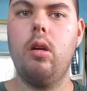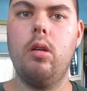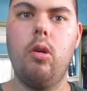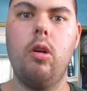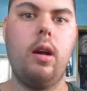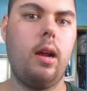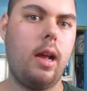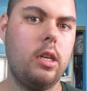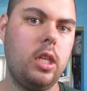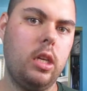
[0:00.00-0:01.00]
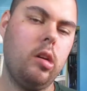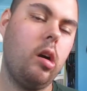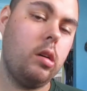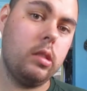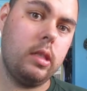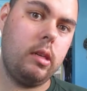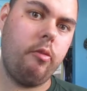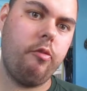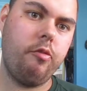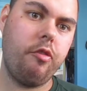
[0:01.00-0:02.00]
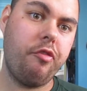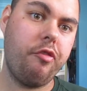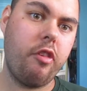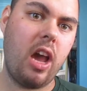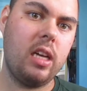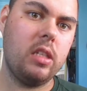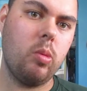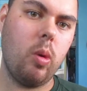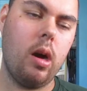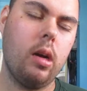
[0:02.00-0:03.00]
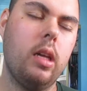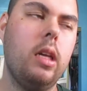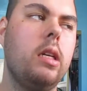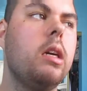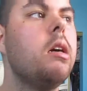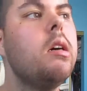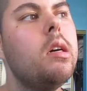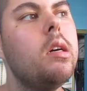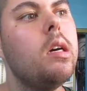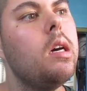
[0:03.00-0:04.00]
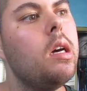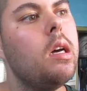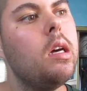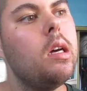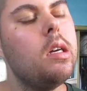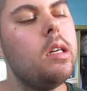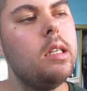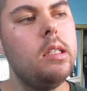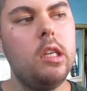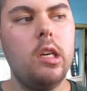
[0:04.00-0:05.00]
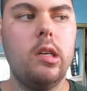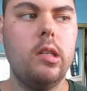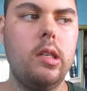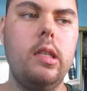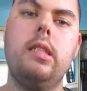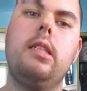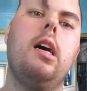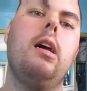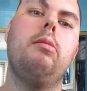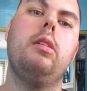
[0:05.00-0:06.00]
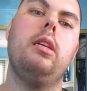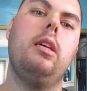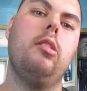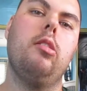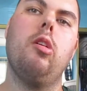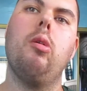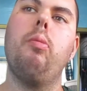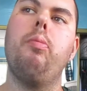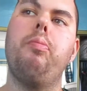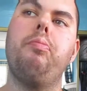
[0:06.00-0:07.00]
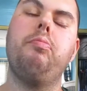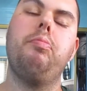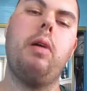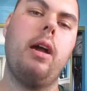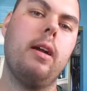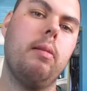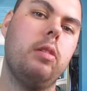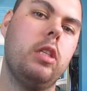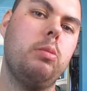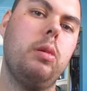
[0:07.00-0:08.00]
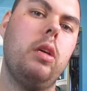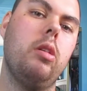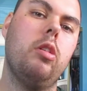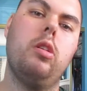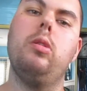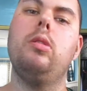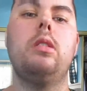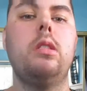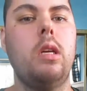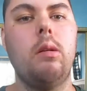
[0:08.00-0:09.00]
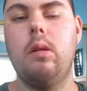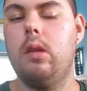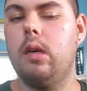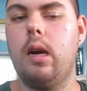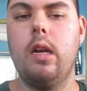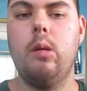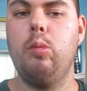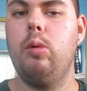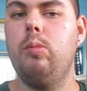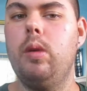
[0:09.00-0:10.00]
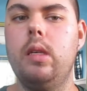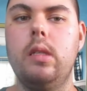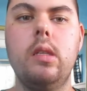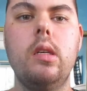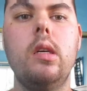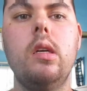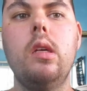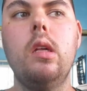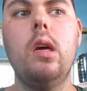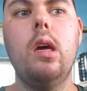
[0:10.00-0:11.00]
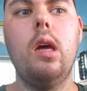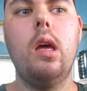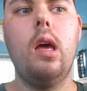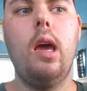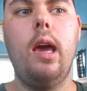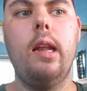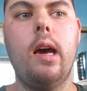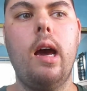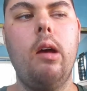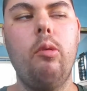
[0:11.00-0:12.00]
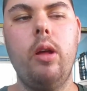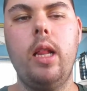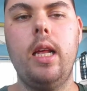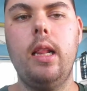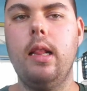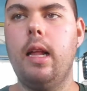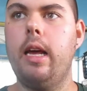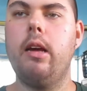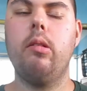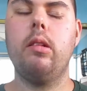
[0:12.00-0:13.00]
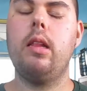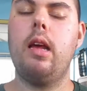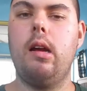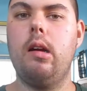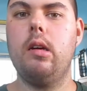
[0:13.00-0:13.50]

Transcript: or as she calls it, fast walking, until it's time to either go back up to speed or do some other kind of movement. And I really like that